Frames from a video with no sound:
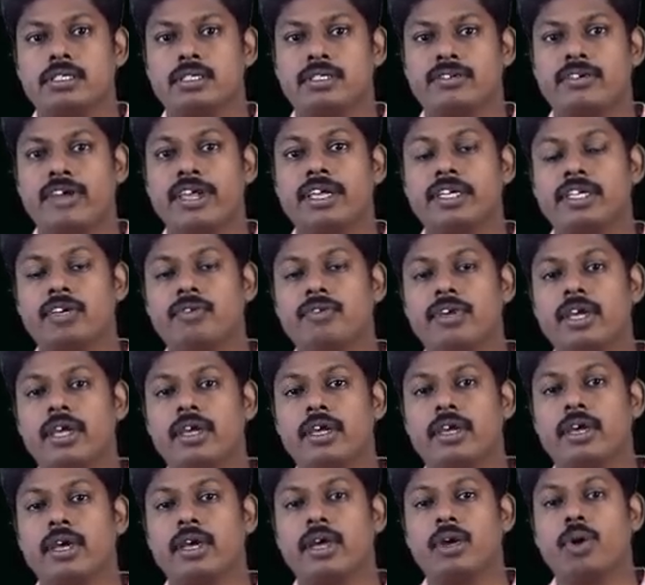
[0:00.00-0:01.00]
Straight
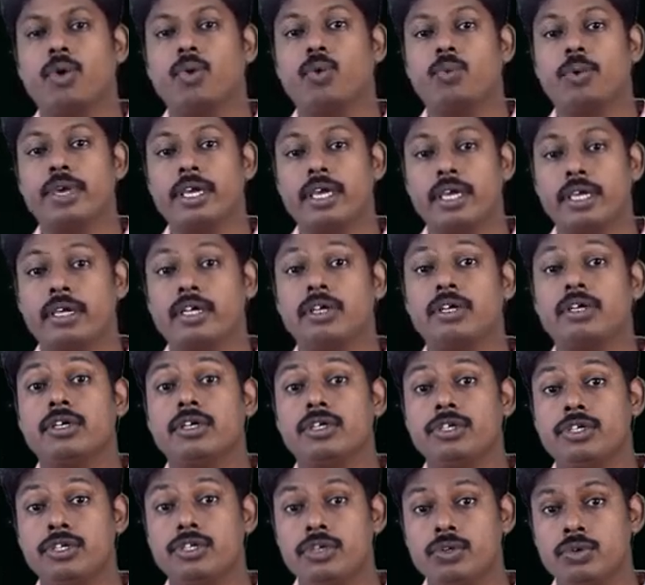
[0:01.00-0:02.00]
away, we can
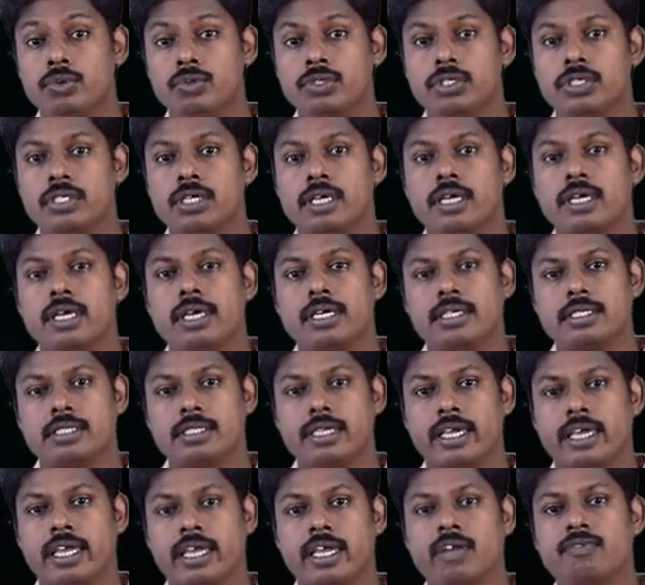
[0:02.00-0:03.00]
use
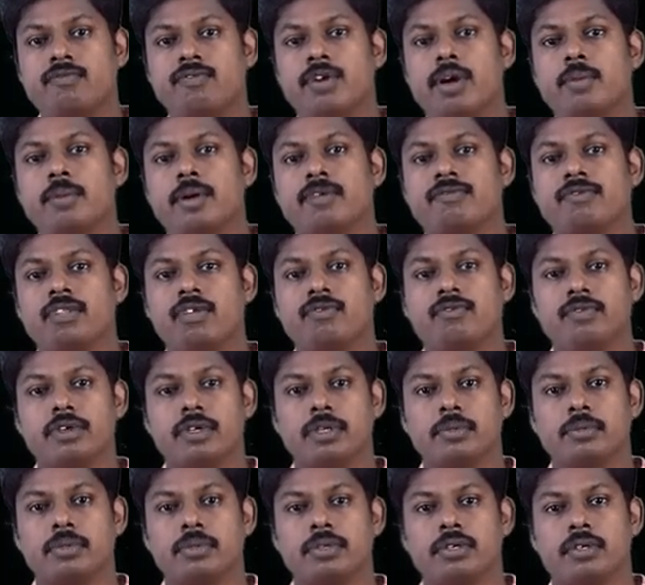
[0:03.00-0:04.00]
second form of the
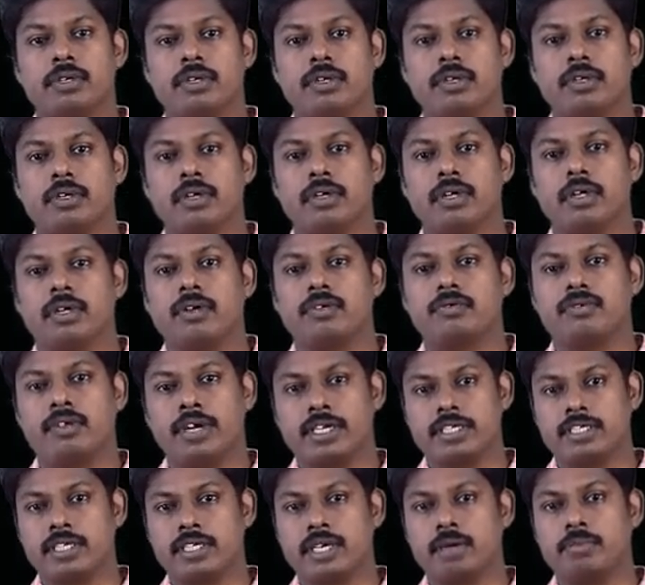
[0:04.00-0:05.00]
verb. For
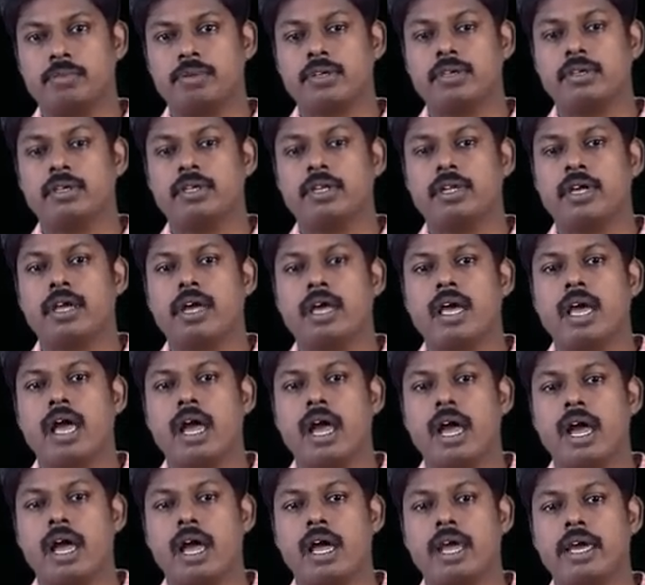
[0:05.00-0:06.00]
example,
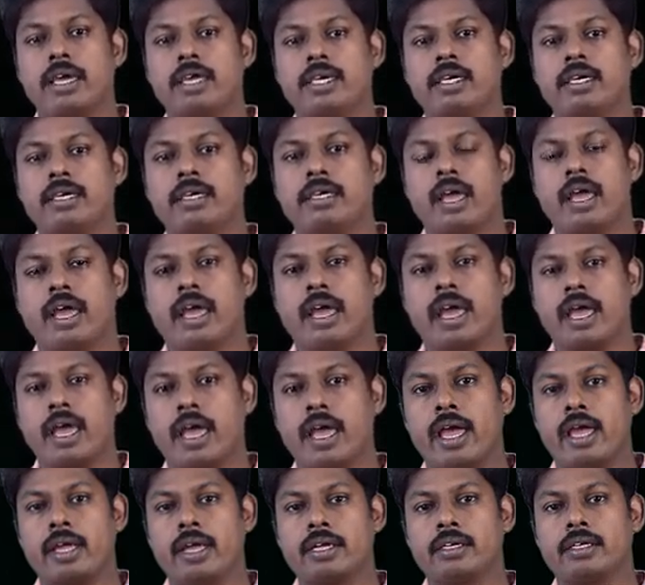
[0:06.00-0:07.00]
I
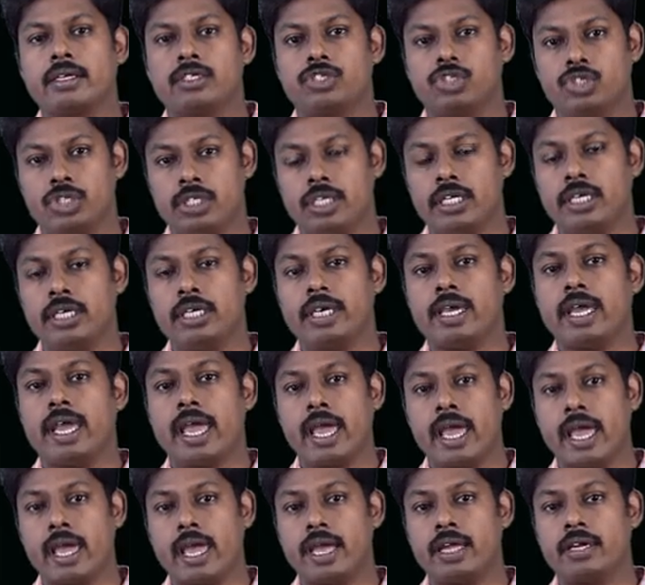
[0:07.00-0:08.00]
had, she
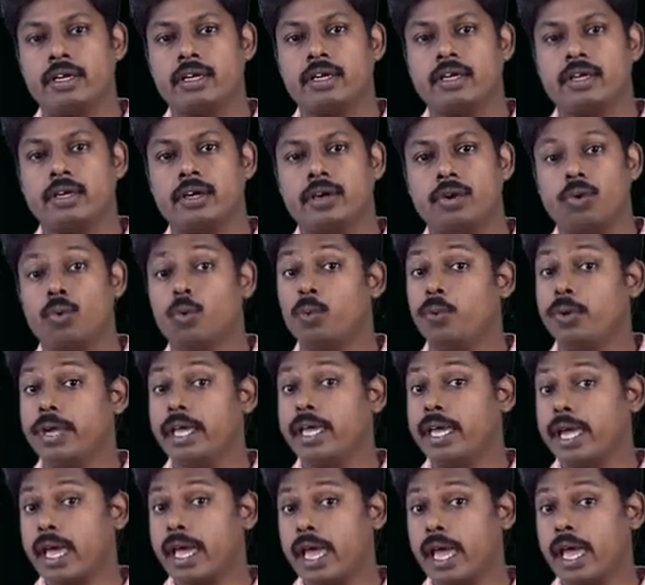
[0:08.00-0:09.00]
had,
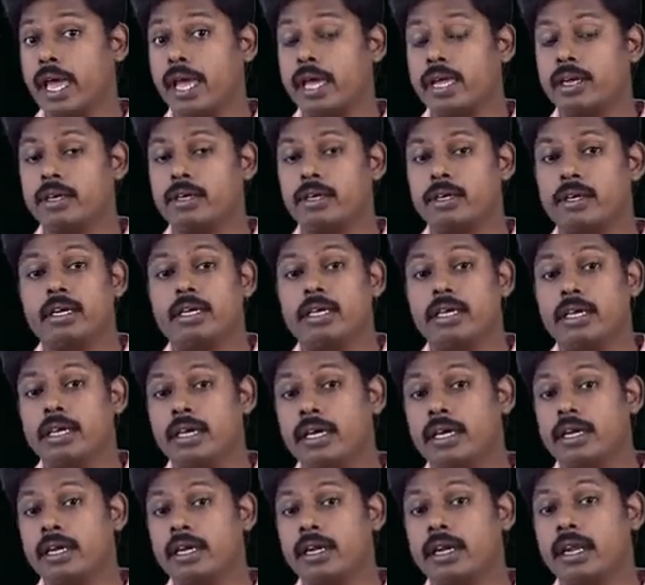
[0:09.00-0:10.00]
we had.
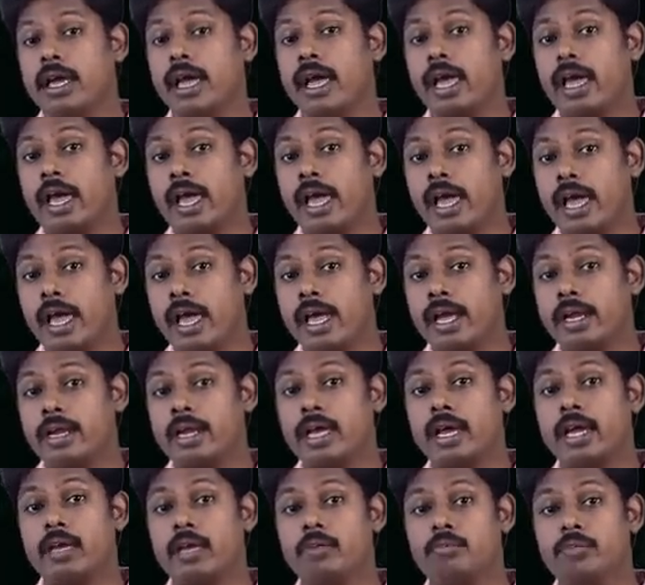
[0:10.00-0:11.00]
Here, had,
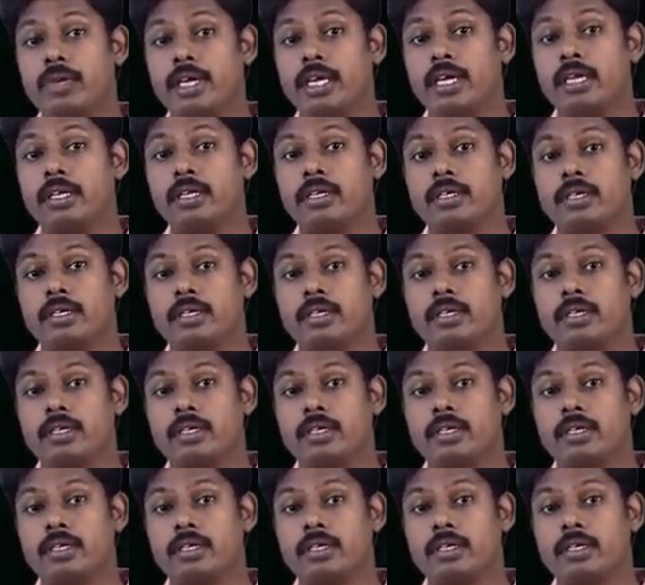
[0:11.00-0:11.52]
I mean,